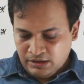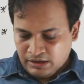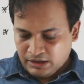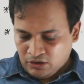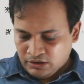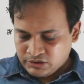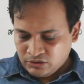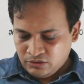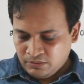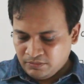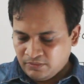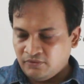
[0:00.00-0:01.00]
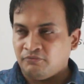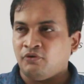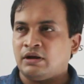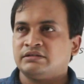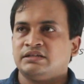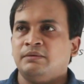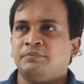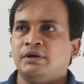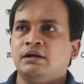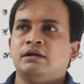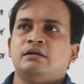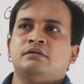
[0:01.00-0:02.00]
It also, for
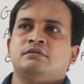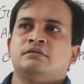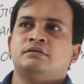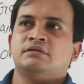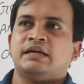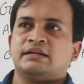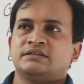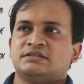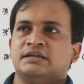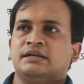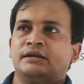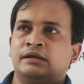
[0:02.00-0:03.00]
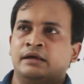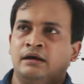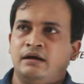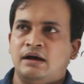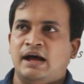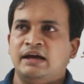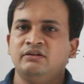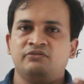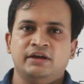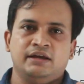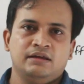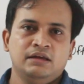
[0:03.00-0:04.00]
example, there is an
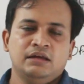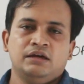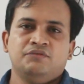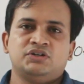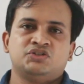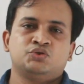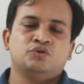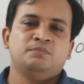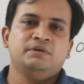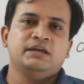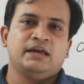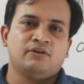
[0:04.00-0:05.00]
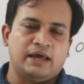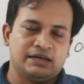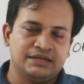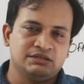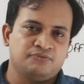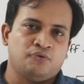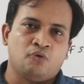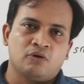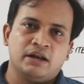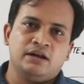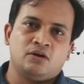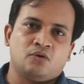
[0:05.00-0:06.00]
highway which should be at least a
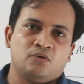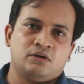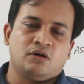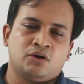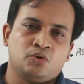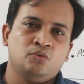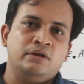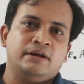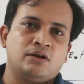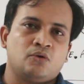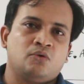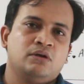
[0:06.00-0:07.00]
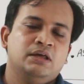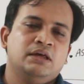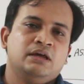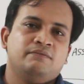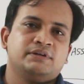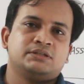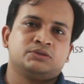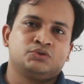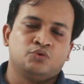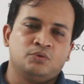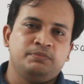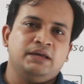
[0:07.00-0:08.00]
4-lane road or a 2-lane road which
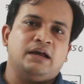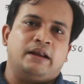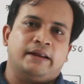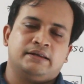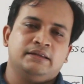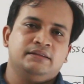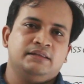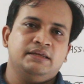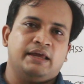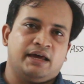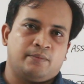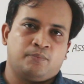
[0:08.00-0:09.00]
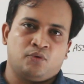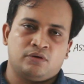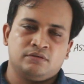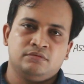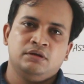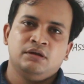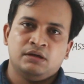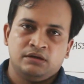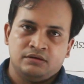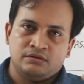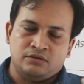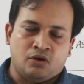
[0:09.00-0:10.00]
should be connecting the airport.
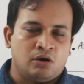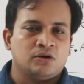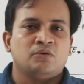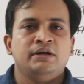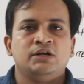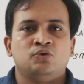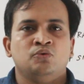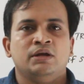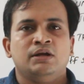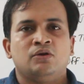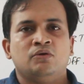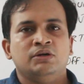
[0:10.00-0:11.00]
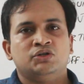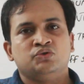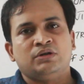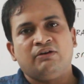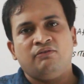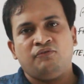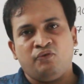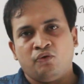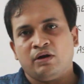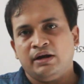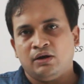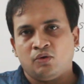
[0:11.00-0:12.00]
Not only a 2-lane road, it should have a
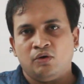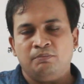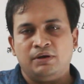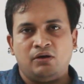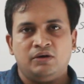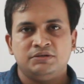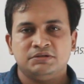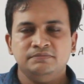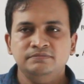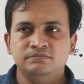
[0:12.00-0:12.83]
4-lane road, because